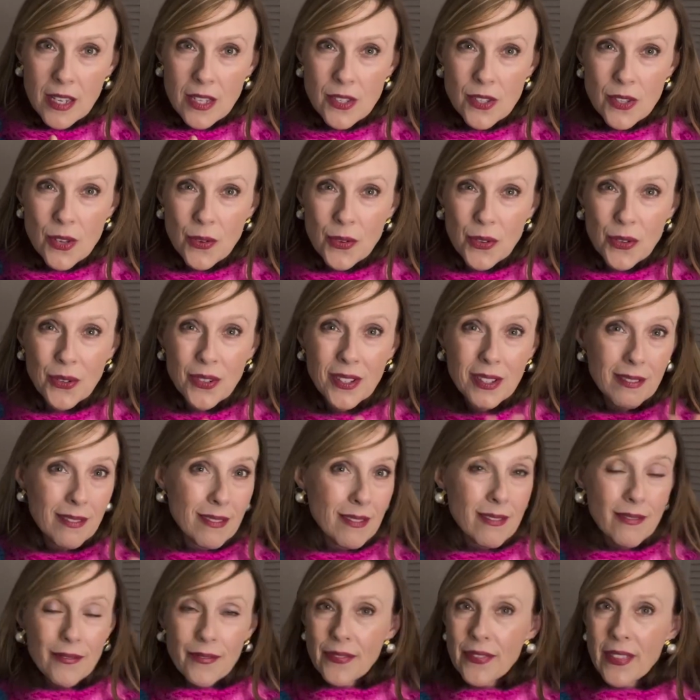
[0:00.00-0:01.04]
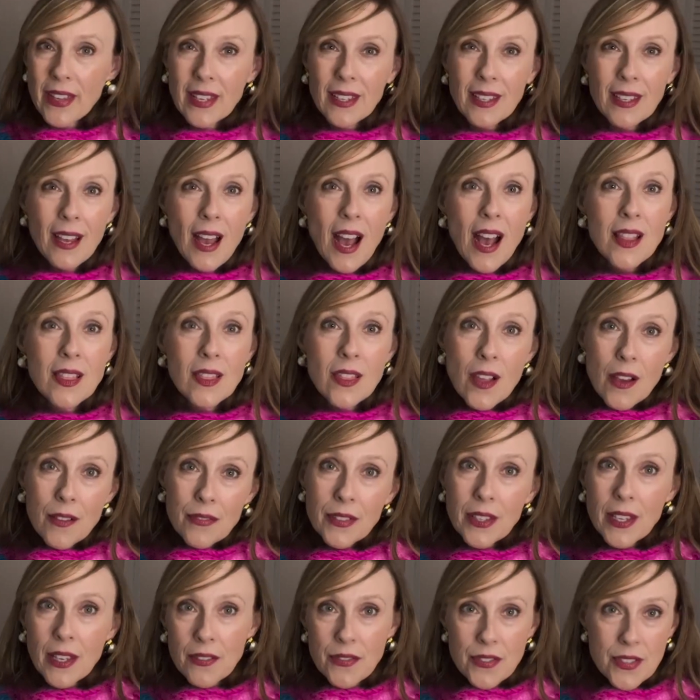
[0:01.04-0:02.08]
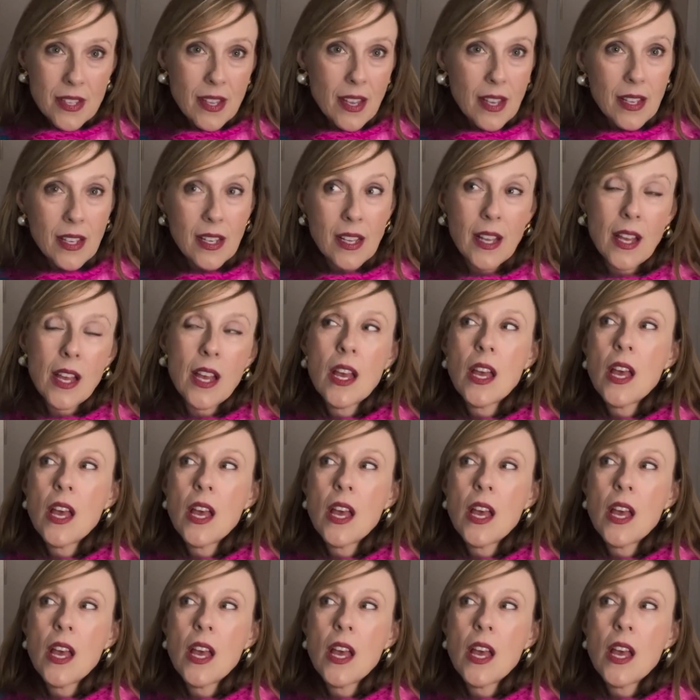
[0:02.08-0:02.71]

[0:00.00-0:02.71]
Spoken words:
So, you, like, I love gifts, like,